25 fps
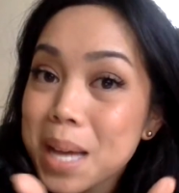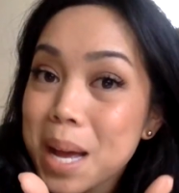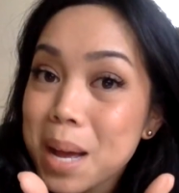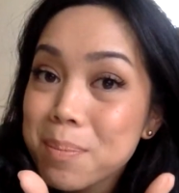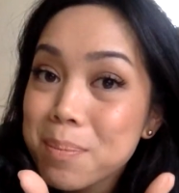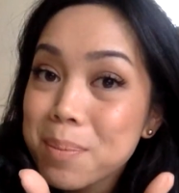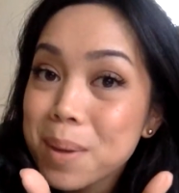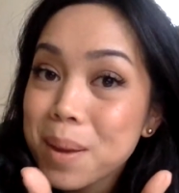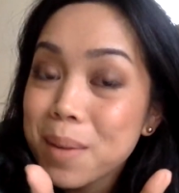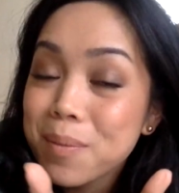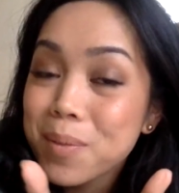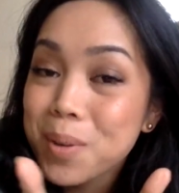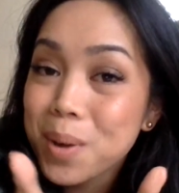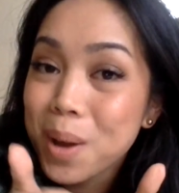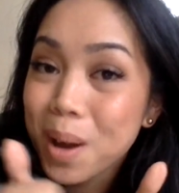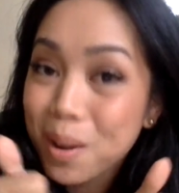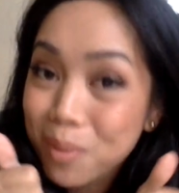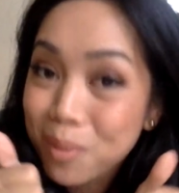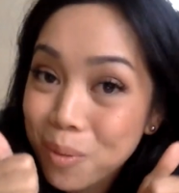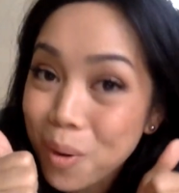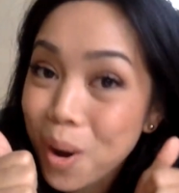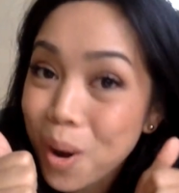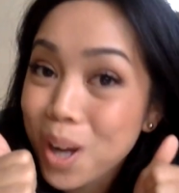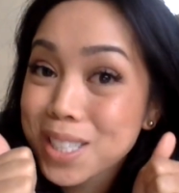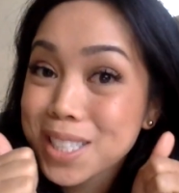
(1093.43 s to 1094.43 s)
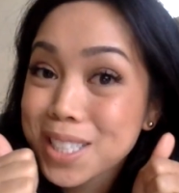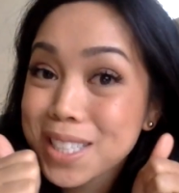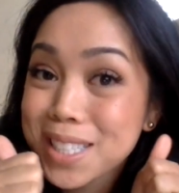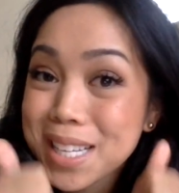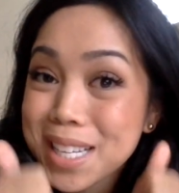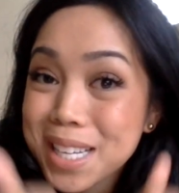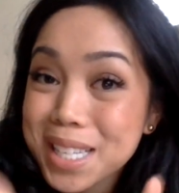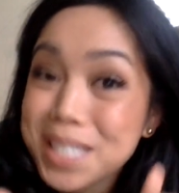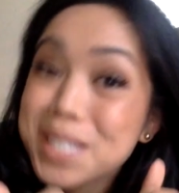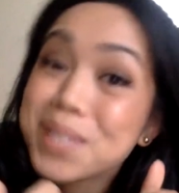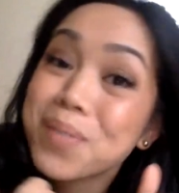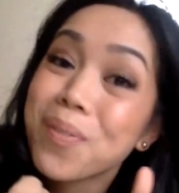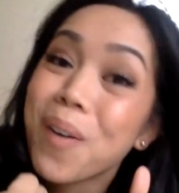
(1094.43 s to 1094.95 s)
up if you have watched
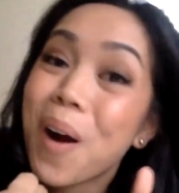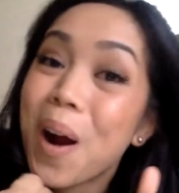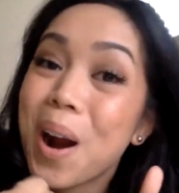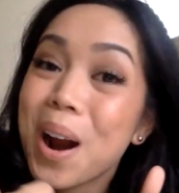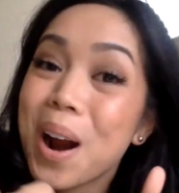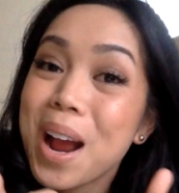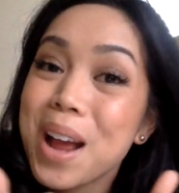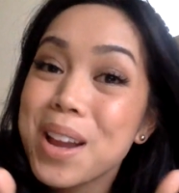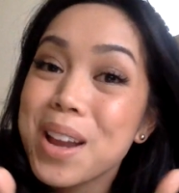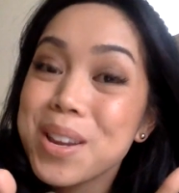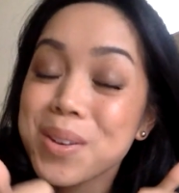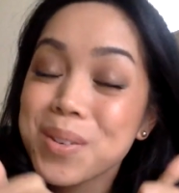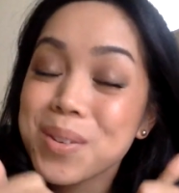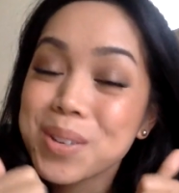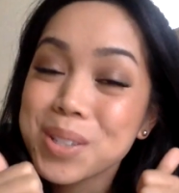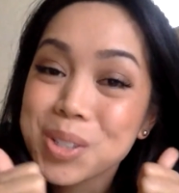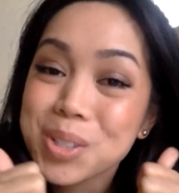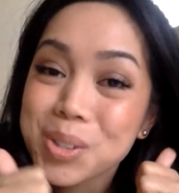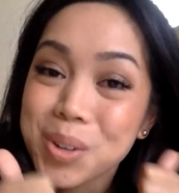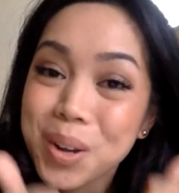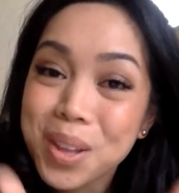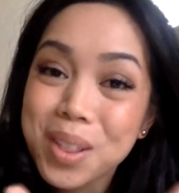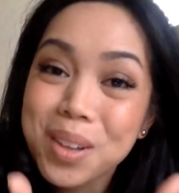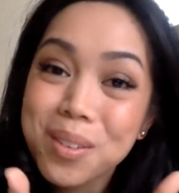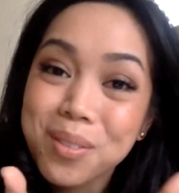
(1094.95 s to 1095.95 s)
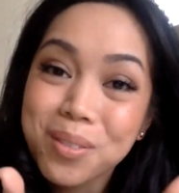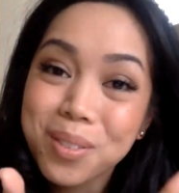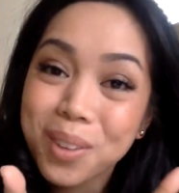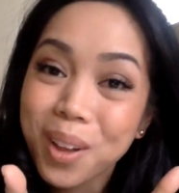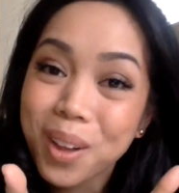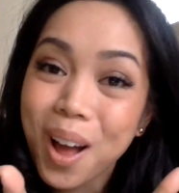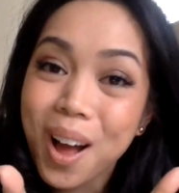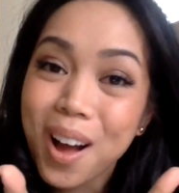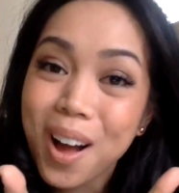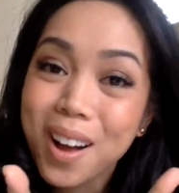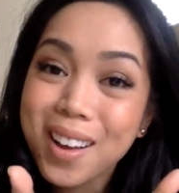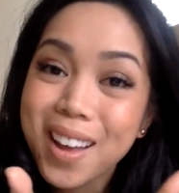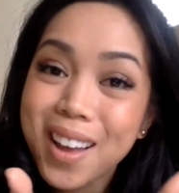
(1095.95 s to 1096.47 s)
this far and you enjoyed the
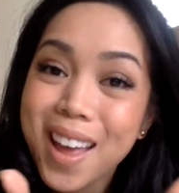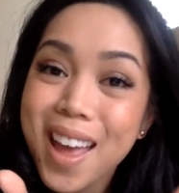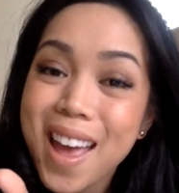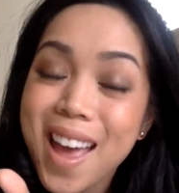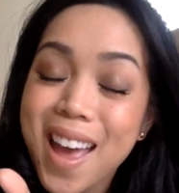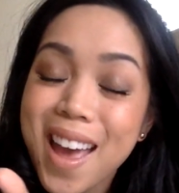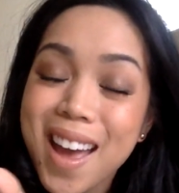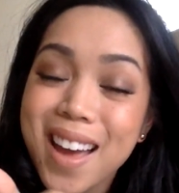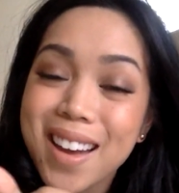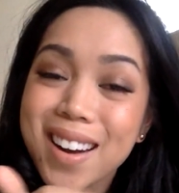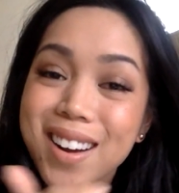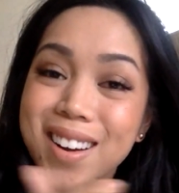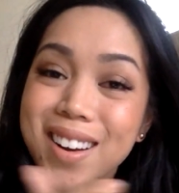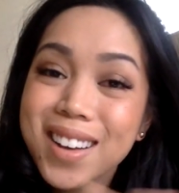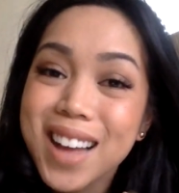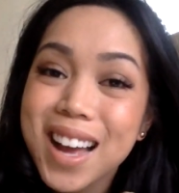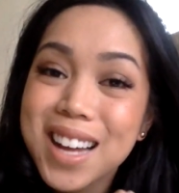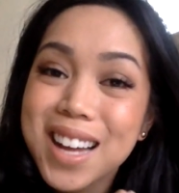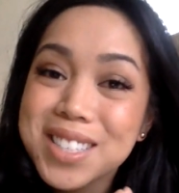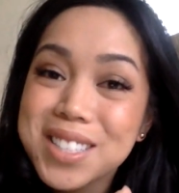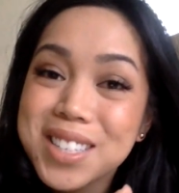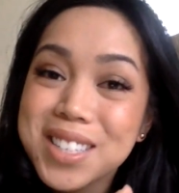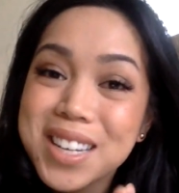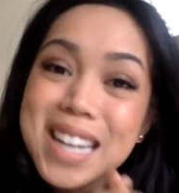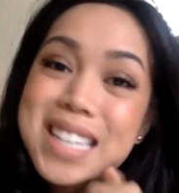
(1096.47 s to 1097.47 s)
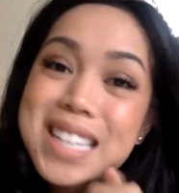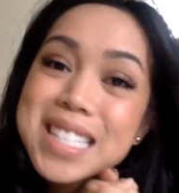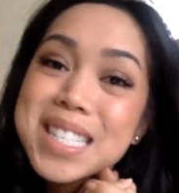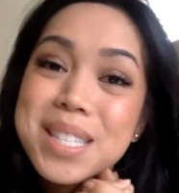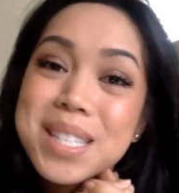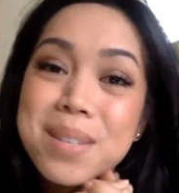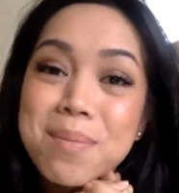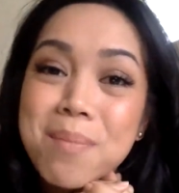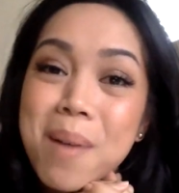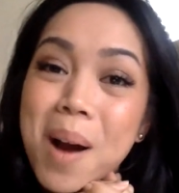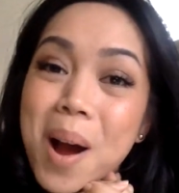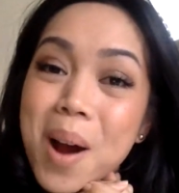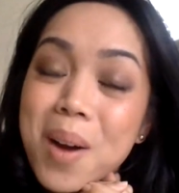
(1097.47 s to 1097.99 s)
vlog. And I'll catch you guys
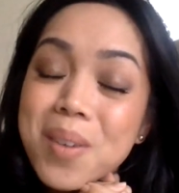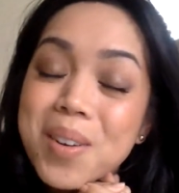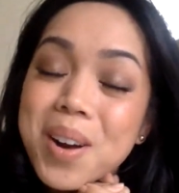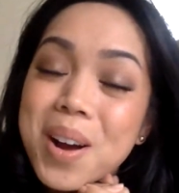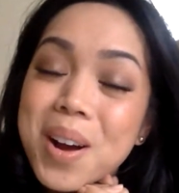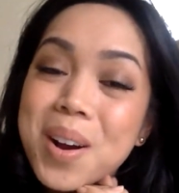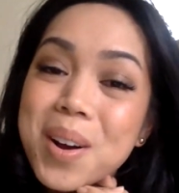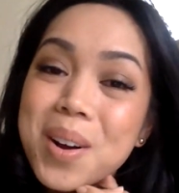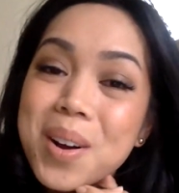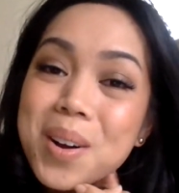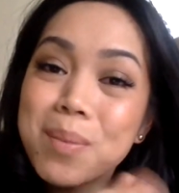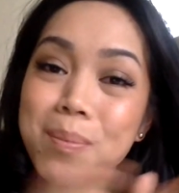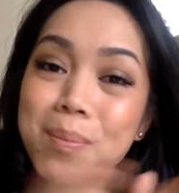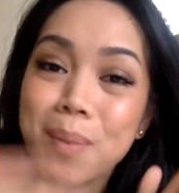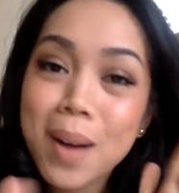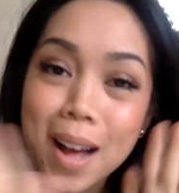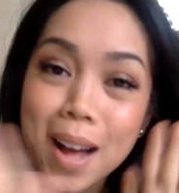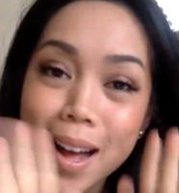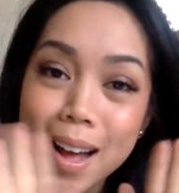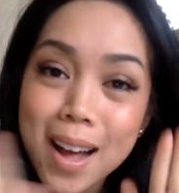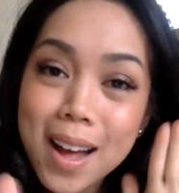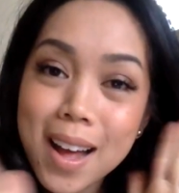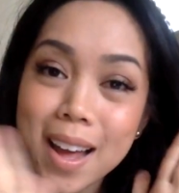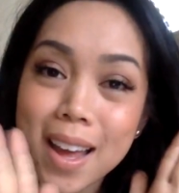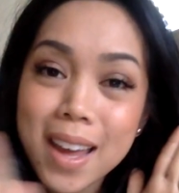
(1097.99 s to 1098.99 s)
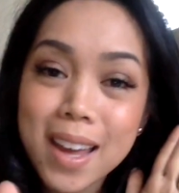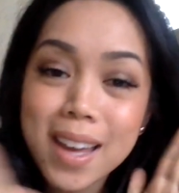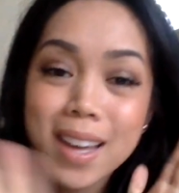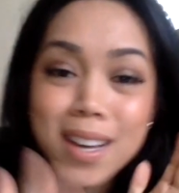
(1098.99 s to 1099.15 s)
tomorrow. Bye!